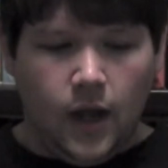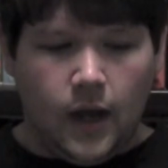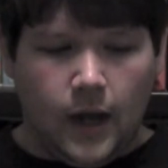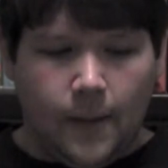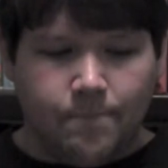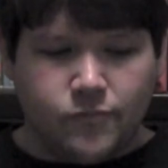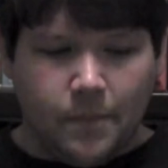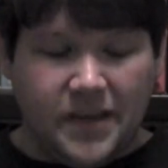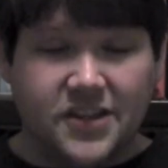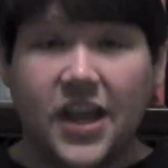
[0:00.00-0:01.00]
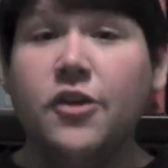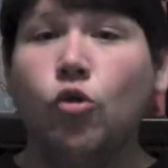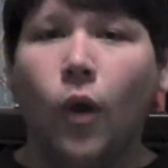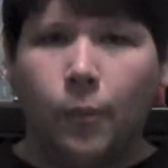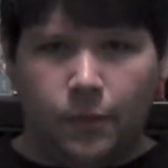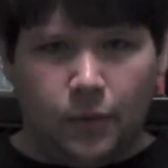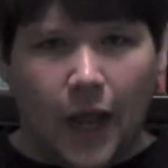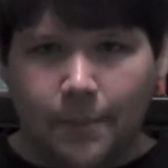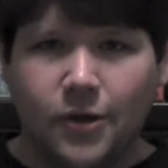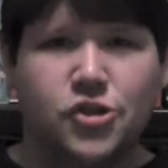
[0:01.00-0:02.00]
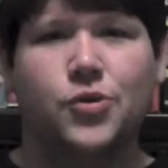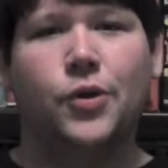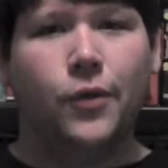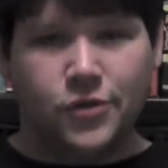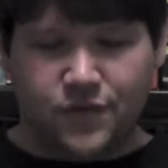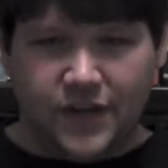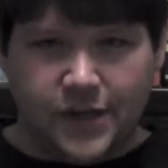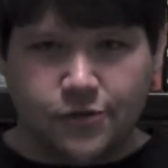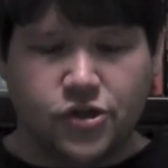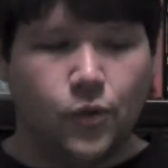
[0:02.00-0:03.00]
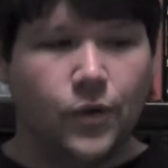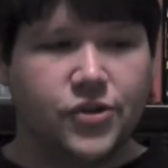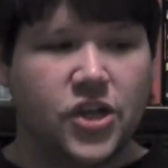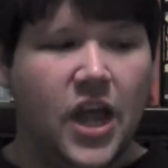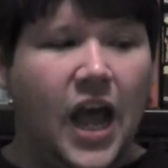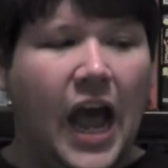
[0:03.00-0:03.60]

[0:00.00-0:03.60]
because I grew up with Blockbuster and all those video stores,